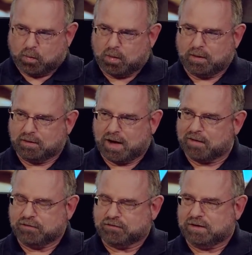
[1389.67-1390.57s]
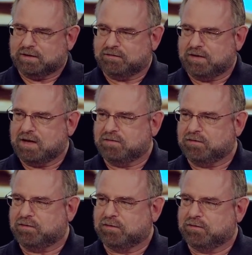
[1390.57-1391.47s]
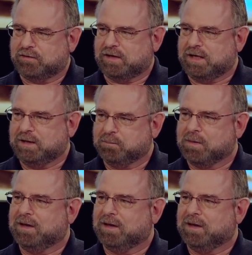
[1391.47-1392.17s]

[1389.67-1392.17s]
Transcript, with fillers: Uh, obviously, it's David's city.